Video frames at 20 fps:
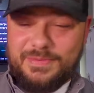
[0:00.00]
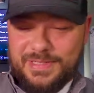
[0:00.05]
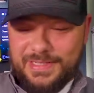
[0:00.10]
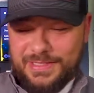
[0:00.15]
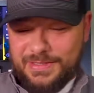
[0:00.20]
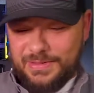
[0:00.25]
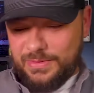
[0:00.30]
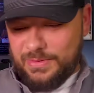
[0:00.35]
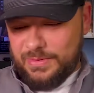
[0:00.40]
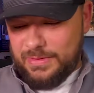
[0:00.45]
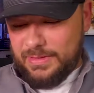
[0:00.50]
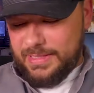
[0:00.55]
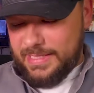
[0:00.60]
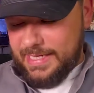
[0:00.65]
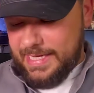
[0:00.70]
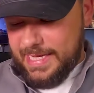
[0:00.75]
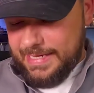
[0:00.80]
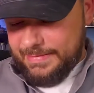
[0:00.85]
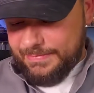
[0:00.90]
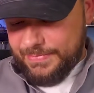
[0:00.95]
pretty cool.
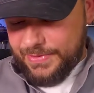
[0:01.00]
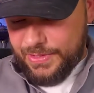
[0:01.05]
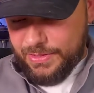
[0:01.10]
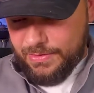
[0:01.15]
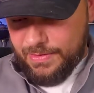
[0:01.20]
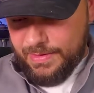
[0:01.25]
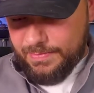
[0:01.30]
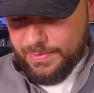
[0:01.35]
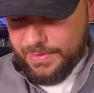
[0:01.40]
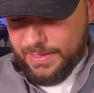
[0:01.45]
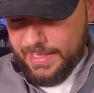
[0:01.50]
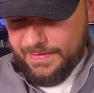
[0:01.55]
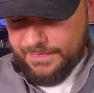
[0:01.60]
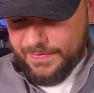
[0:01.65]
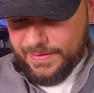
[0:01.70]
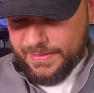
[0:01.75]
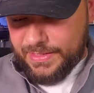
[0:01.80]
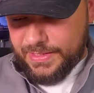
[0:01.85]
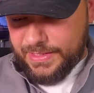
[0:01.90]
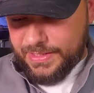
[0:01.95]
So I believe
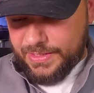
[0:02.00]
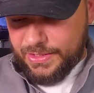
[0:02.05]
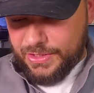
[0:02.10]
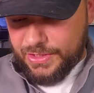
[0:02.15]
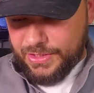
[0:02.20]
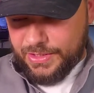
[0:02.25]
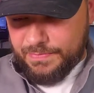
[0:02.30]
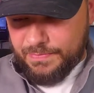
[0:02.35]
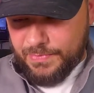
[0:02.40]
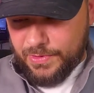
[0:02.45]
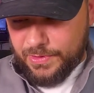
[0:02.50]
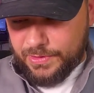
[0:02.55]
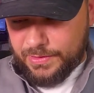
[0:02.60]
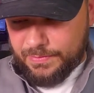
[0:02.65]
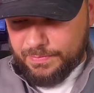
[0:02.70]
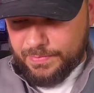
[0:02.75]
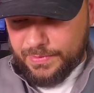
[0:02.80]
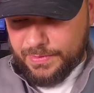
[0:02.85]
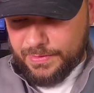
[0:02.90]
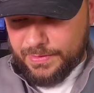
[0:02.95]
this is just
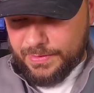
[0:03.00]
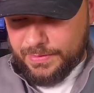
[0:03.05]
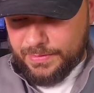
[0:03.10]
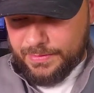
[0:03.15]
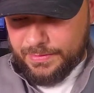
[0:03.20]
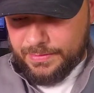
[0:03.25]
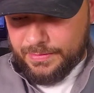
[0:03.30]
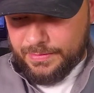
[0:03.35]
multiple